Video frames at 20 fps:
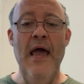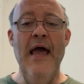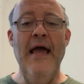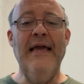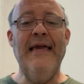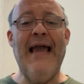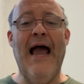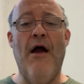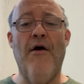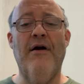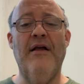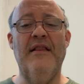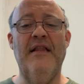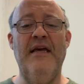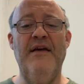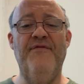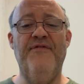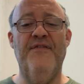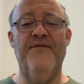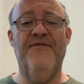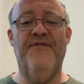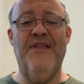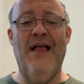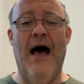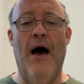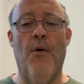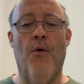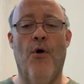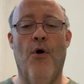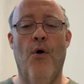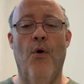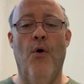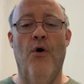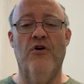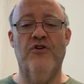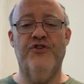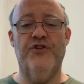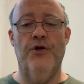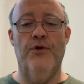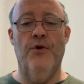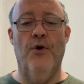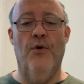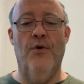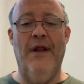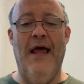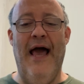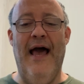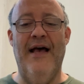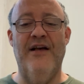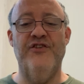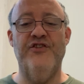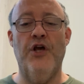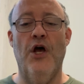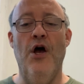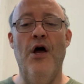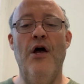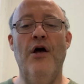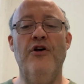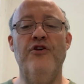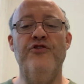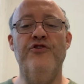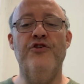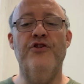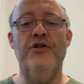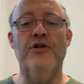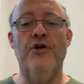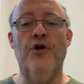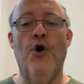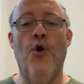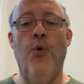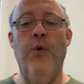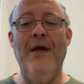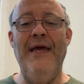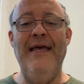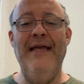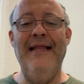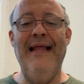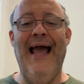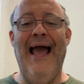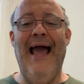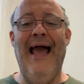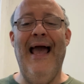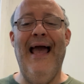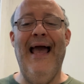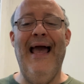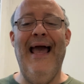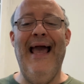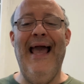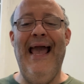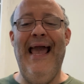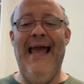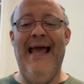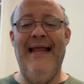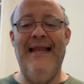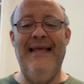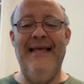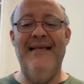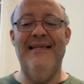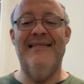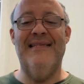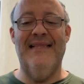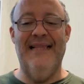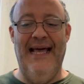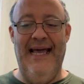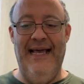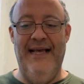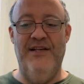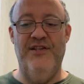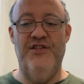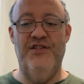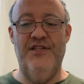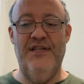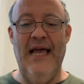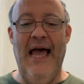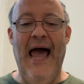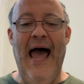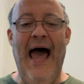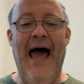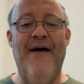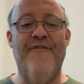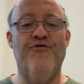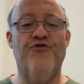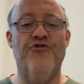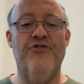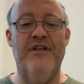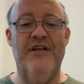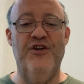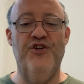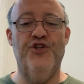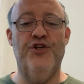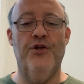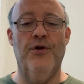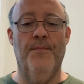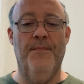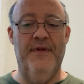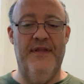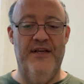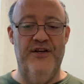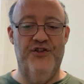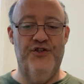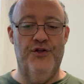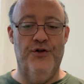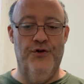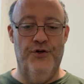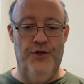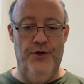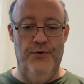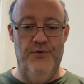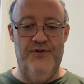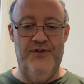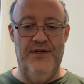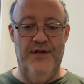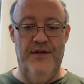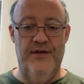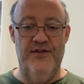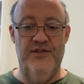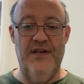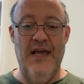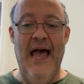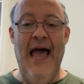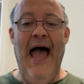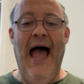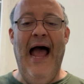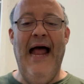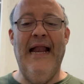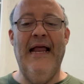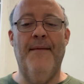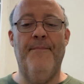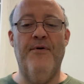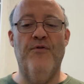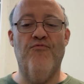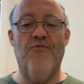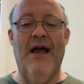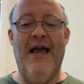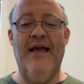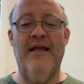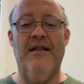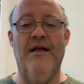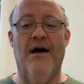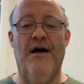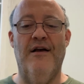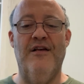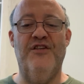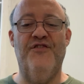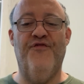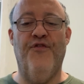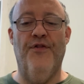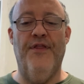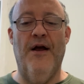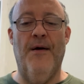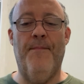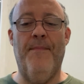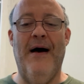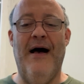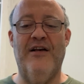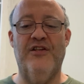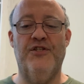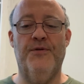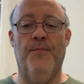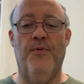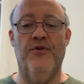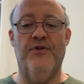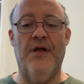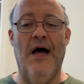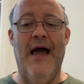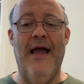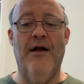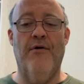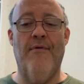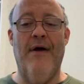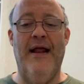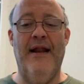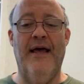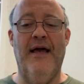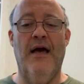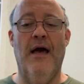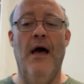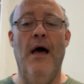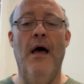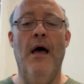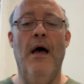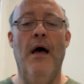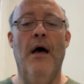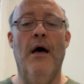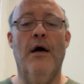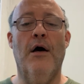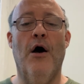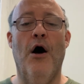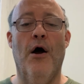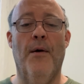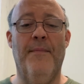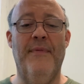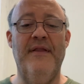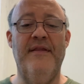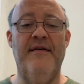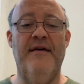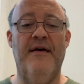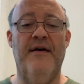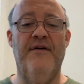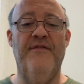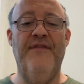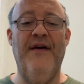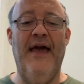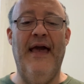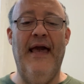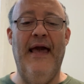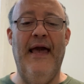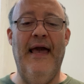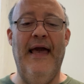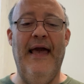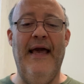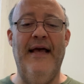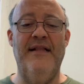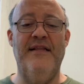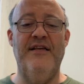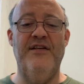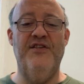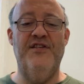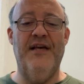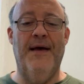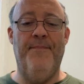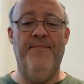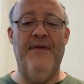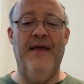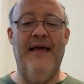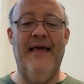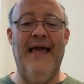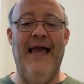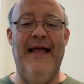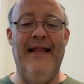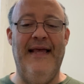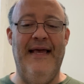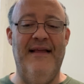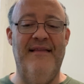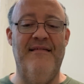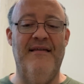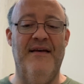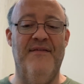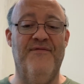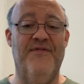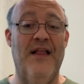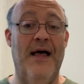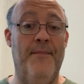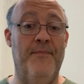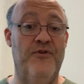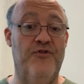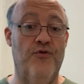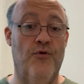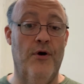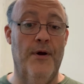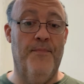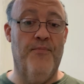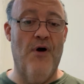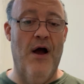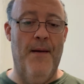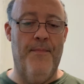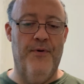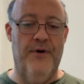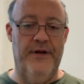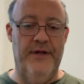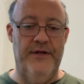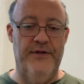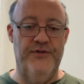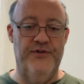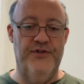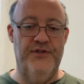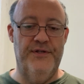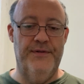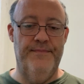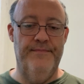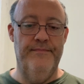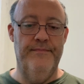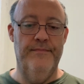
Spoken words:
Carrot leaf and flower, also known as Queen Anne's lace, have traditional medicinal uses and have been recognized for their possible diuretic, calmative, antiseptic, and anti-inflammatory properties.